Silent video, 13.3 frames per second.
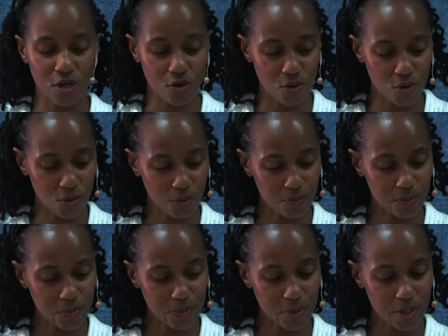long."
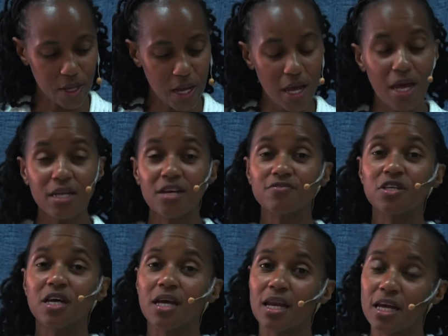And
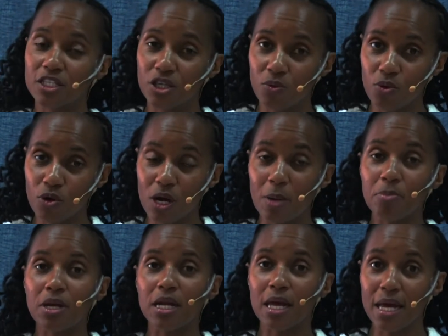after Elijah woke up
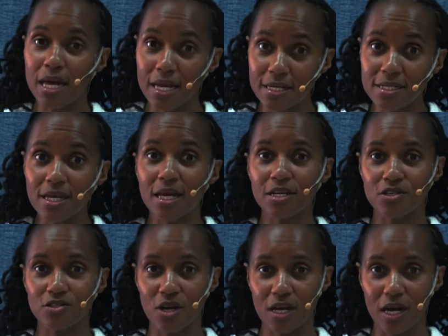and ate and
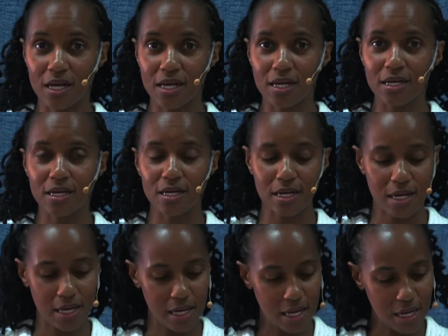drank again,
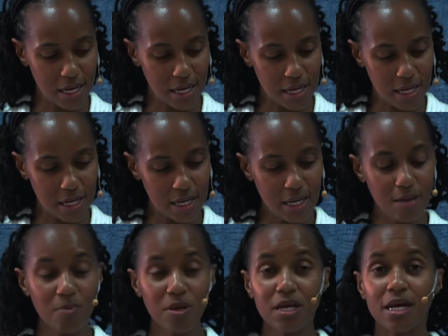he
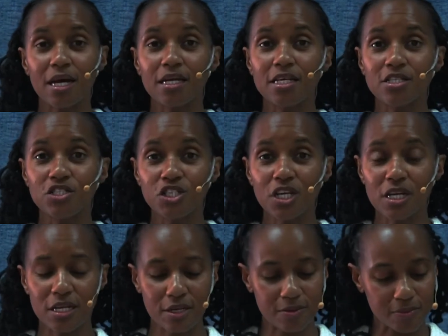began his
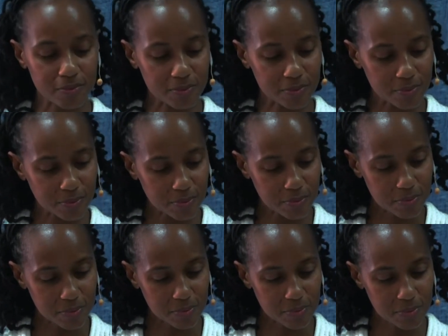journey.
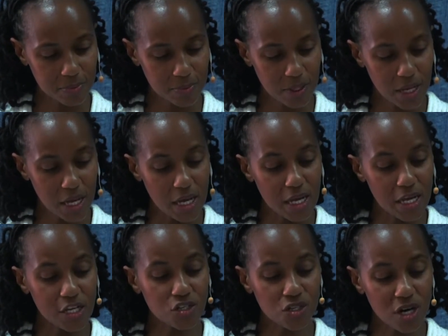
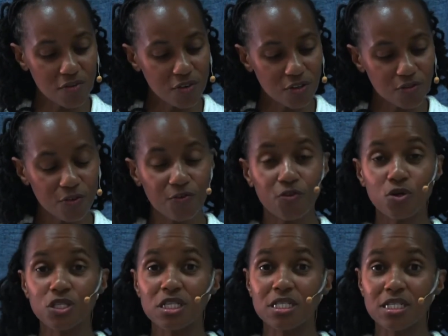He traveled for
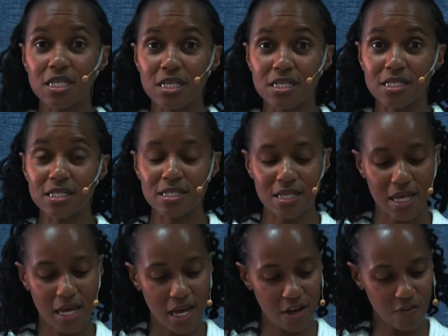40 days
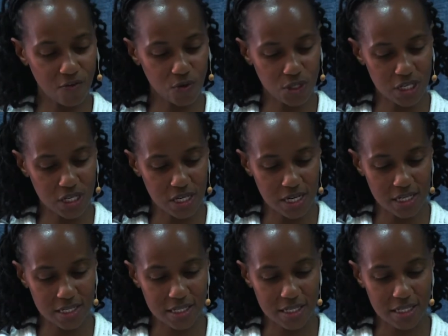and 40
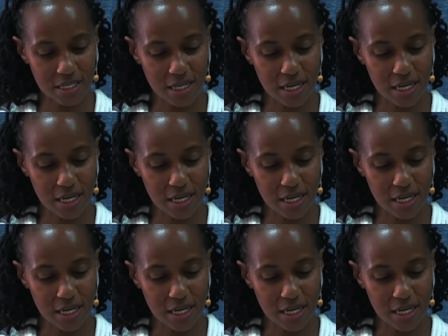nights